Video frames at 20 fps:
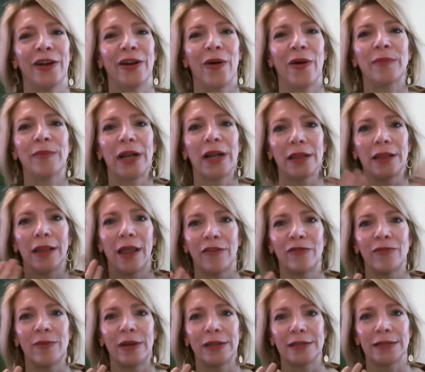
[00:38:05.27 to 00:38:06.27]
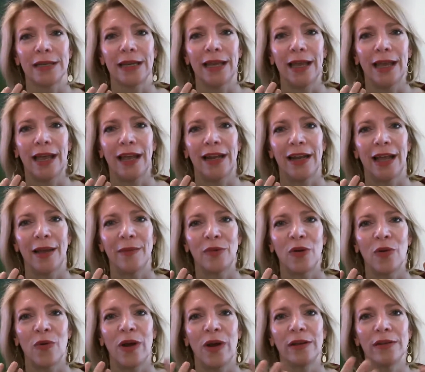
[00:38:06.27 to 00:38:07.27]
I'm going to love my skin. I'm
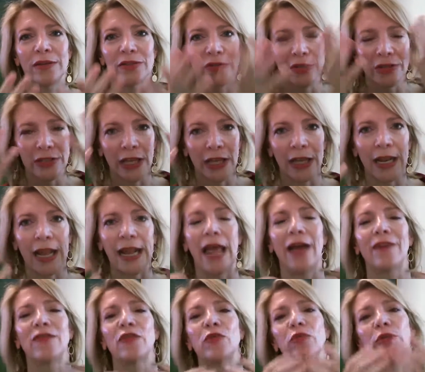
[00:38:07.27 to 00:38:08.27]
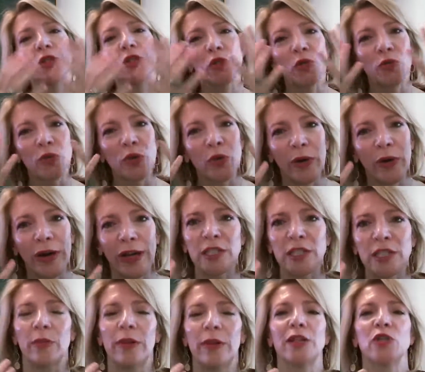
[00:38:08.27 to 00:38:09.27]
going to sit and have a ritual where I
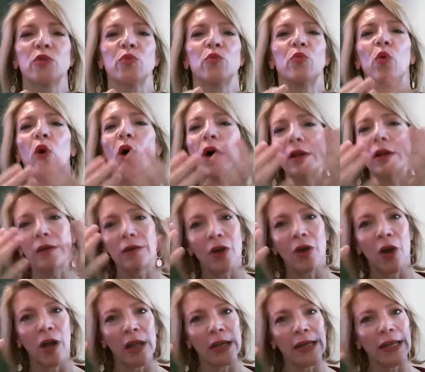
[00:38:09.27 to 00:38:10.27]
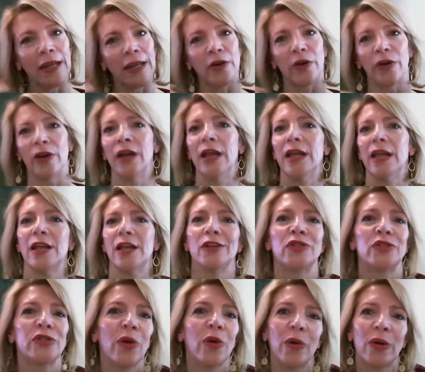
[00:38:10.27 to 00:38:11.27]
splash water on it or
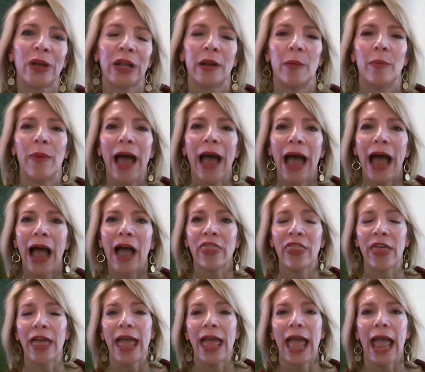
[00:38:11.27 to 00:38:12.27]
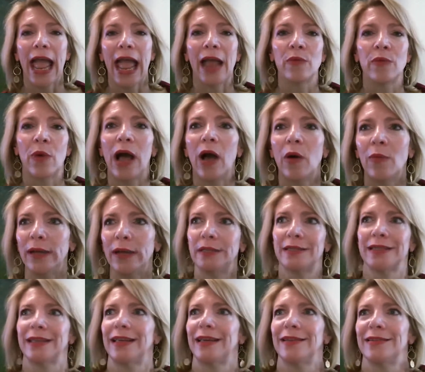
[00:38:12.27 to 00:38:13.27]
soak in a bath. And wow, my
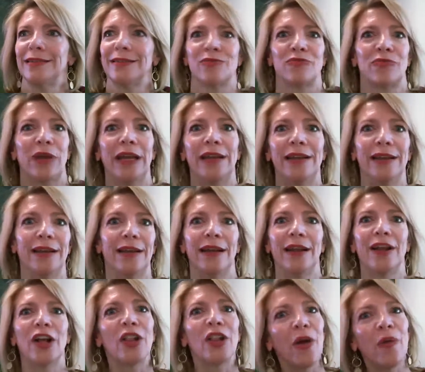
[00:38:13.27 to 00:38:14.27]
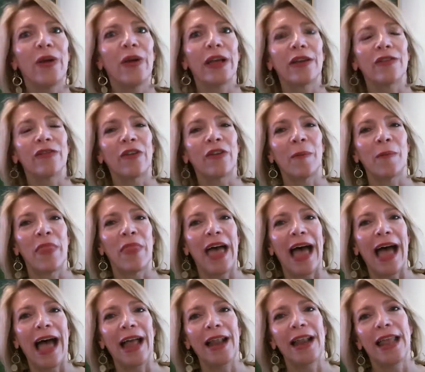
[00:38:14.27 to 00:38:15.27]
skin is radiant and glowing from
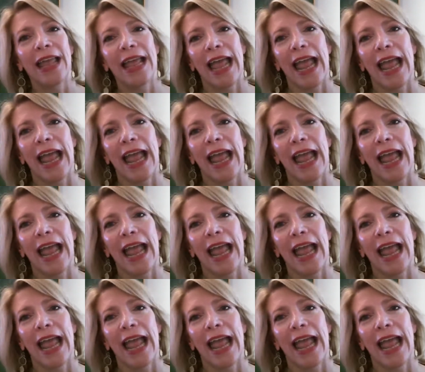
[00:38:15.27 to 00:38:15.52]
that.